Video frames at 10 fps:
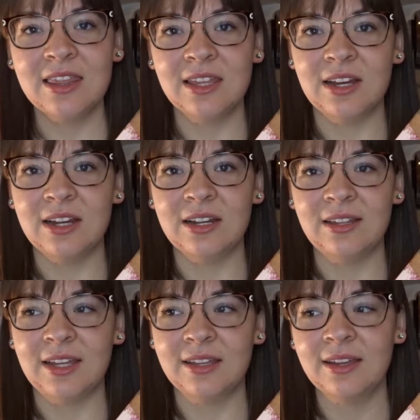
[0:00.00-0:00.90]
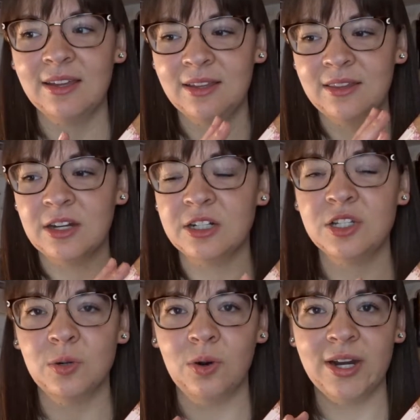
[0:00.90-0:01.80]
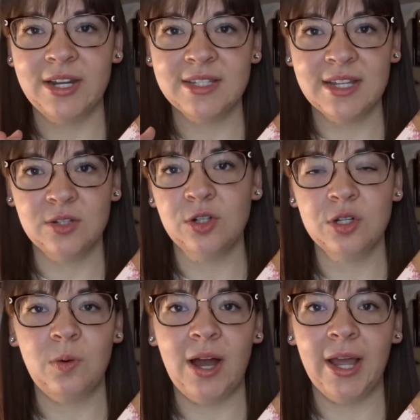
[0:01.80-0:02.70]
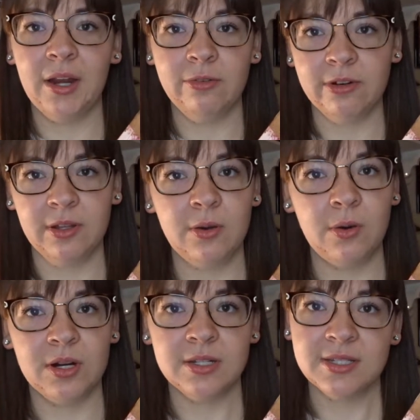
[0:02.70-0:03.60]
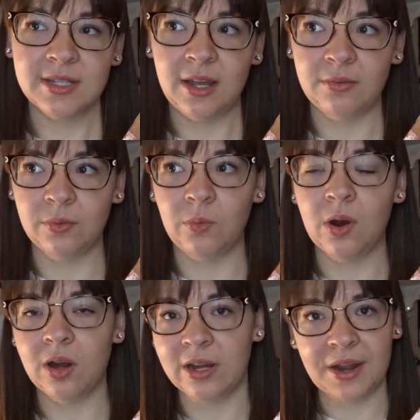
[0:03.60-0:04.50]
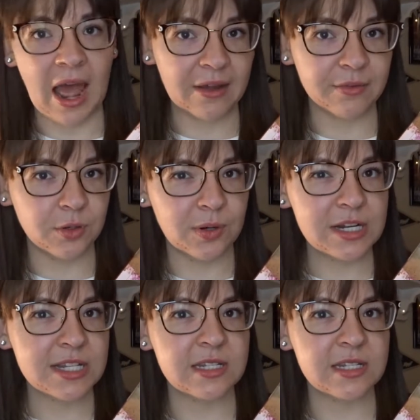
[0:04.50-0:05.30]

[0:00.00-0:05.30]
their like their stories intertwine over the course of the war and afterwards.